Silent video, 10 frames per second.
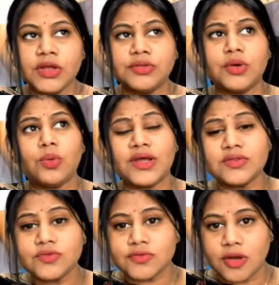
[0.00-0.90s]
The
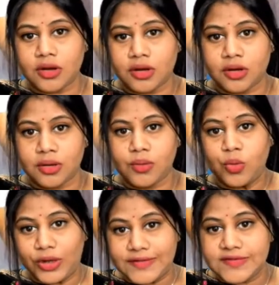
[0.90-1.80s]
ones
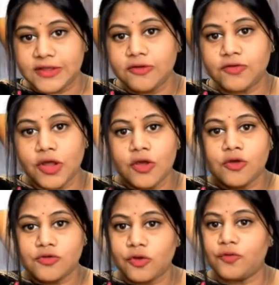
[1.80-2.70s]
who conceived,
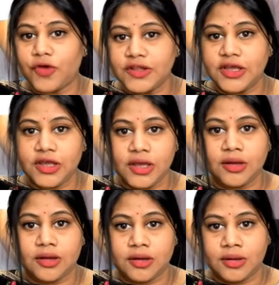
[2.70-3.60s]
so far
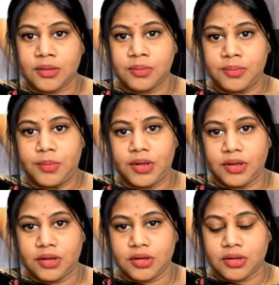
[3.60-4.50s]
the
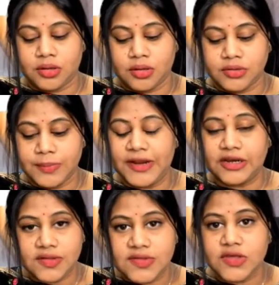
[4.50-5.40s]

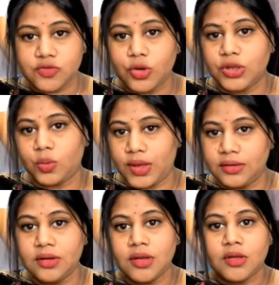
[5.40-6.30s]
pregnancy is going
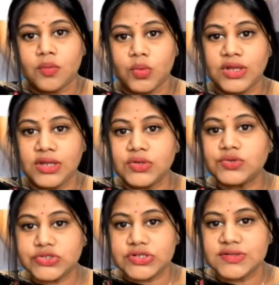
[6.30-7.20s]
well. We need
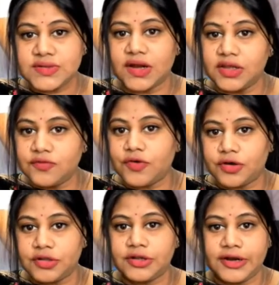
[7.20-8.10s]
to still study
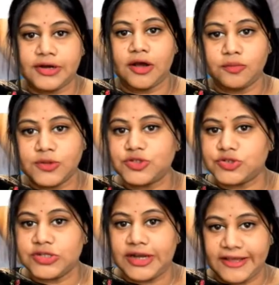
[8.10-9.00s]
further that how much
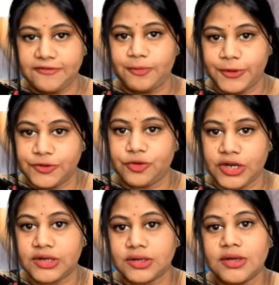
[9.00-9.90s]
is the live birth
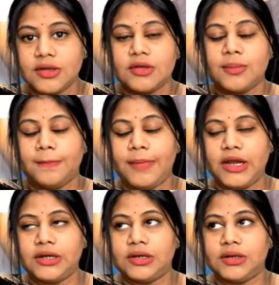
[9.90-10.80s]
rate.
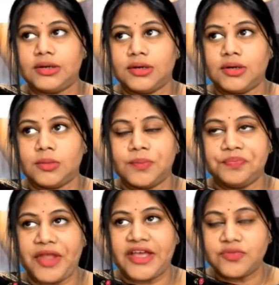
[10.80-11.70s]
But
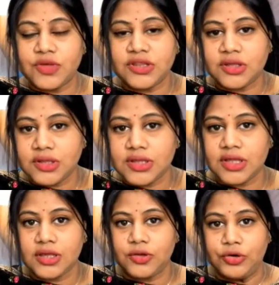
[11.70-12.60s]
as we think
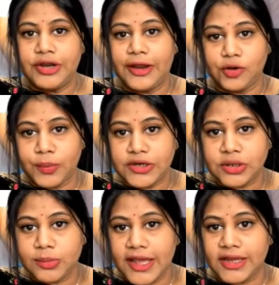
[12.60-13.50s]
the good
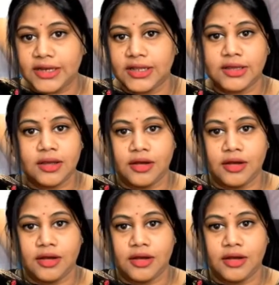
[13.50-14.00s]
endometrium lining,